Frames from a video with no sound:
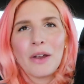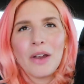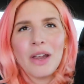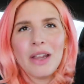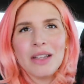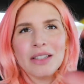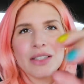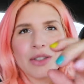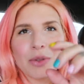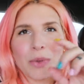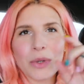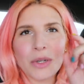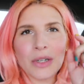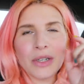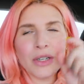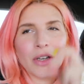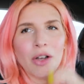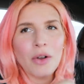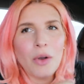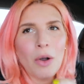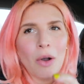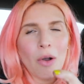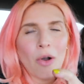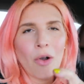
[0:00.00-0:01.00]
All right, so we're gonna
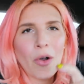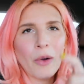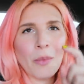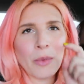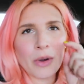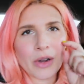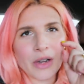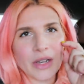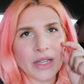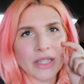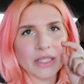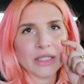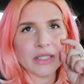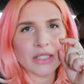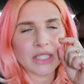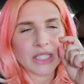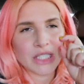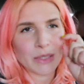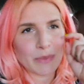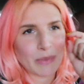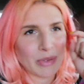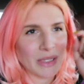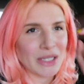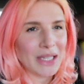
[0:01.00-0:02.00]
go home. We're gonna
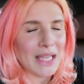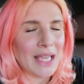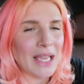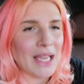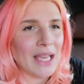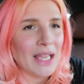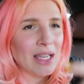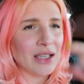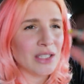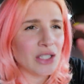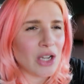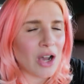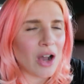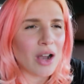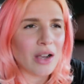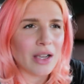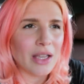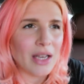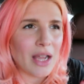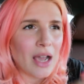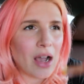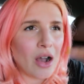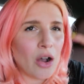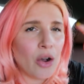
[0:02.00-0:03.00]
plan,
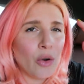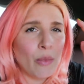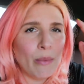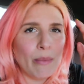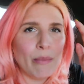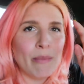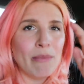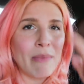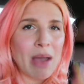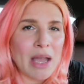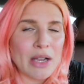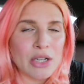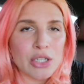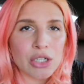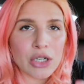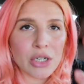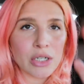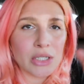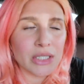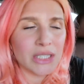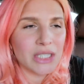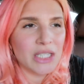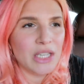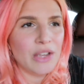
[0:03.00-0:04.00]
talk it out,
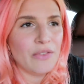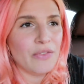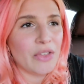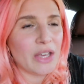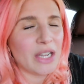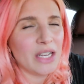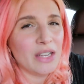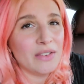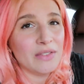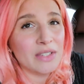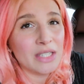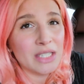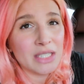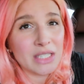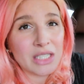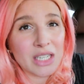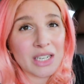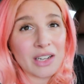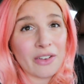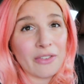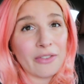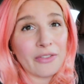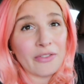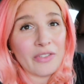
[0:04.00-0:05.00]
measure, see if that even is
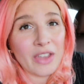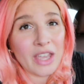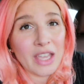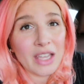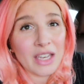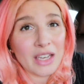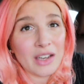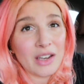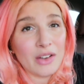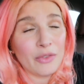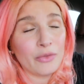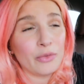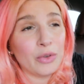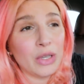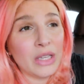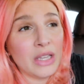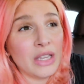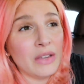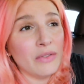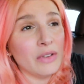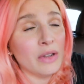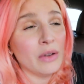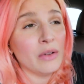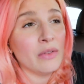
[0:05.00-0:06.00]
gonna fit, and if we
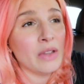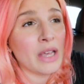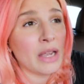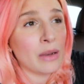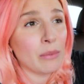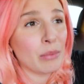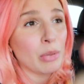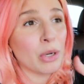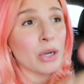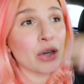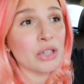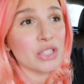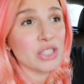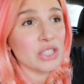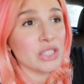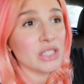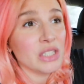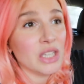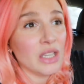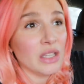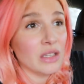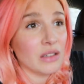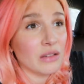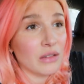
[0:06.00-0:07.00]
even then
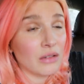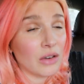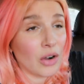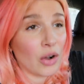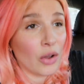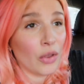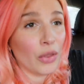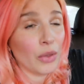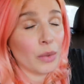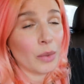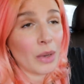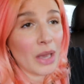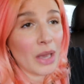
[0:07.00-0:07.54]
purchase it all the